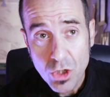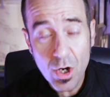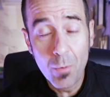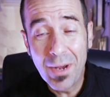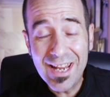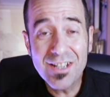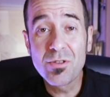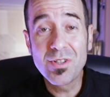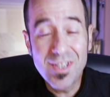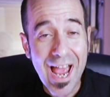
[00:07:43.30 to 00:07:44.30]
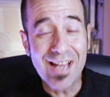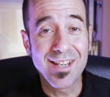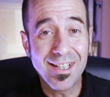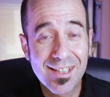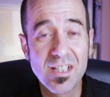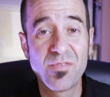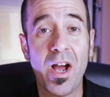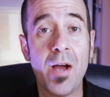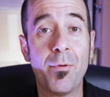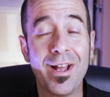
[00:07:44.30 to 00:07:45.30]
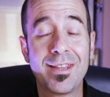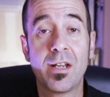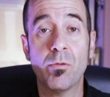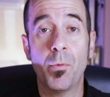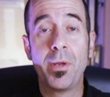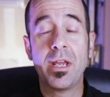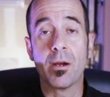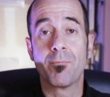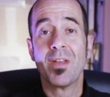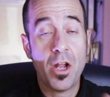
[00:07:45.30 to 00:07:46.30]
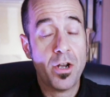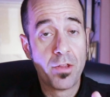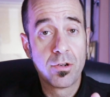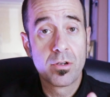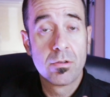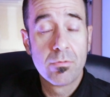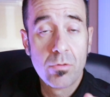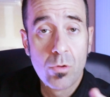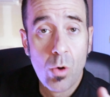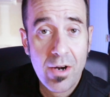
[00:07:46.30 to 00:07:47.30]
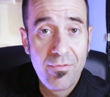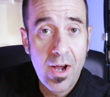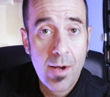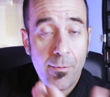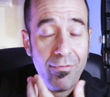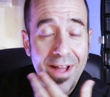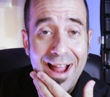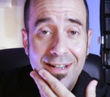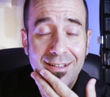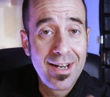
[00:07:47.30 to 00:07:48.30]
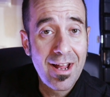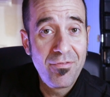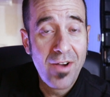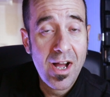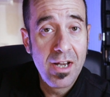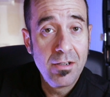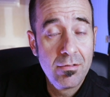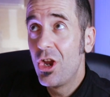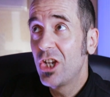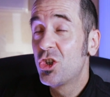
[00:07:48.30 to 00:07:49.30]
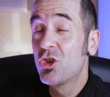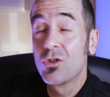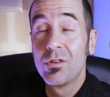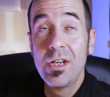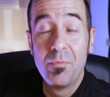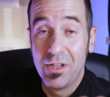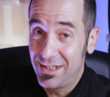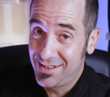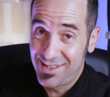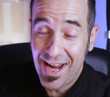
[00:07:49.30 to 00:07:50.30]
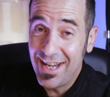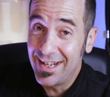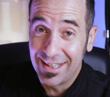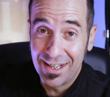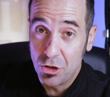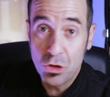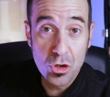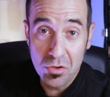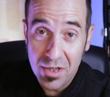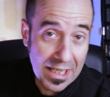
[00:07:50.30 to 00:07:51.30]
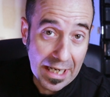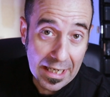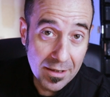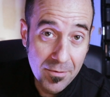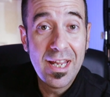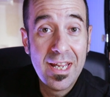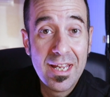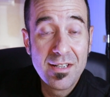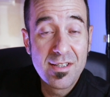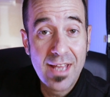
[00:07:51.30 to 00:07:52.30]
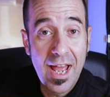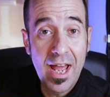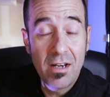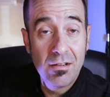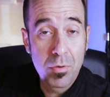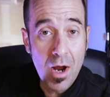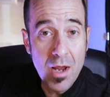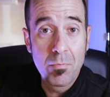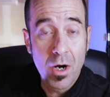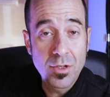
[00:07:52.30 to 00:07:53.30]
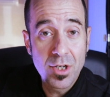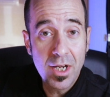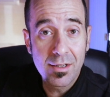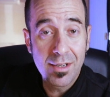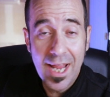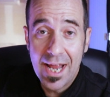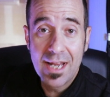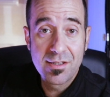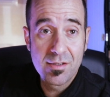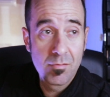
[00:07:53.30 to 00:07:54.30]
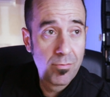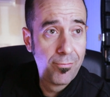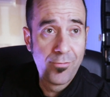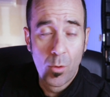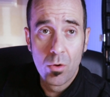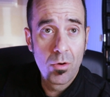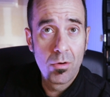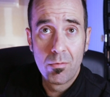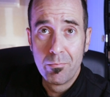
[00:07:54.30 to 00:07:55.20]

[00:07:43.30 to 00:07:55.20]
So my answer is yes, I think it's viable. I think it will be here. Another quantifiable fact that I find extremely exciting and intriguing is that Brian Barczyk has 4